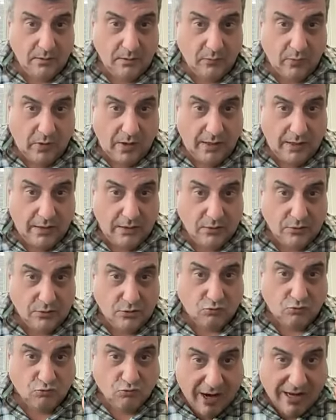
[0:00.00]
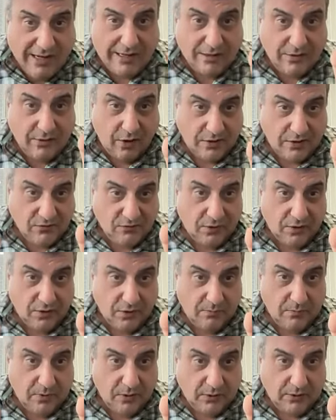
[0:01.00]
right, to recognize
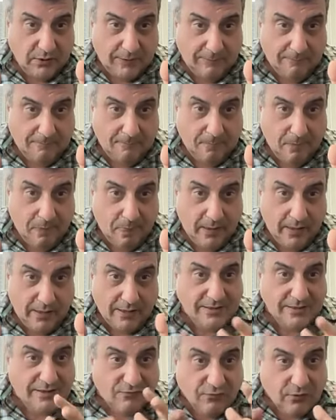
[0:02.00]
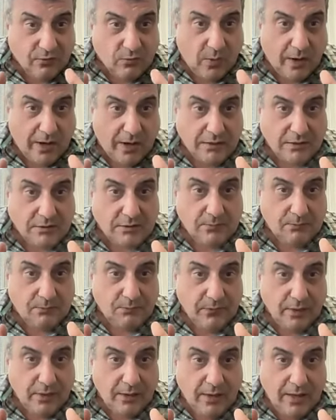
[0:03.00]
variability in different ways,
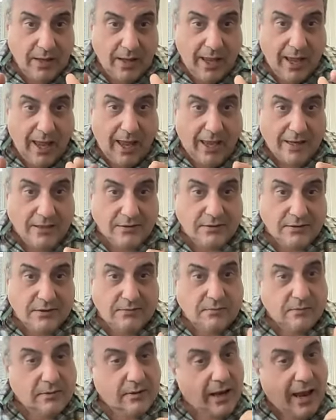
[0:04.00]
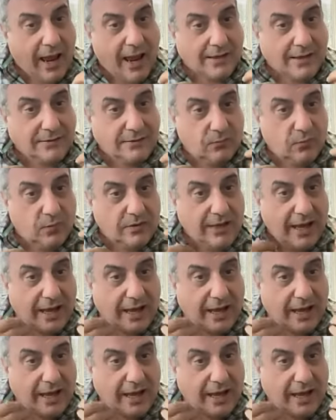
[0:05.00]
and to act with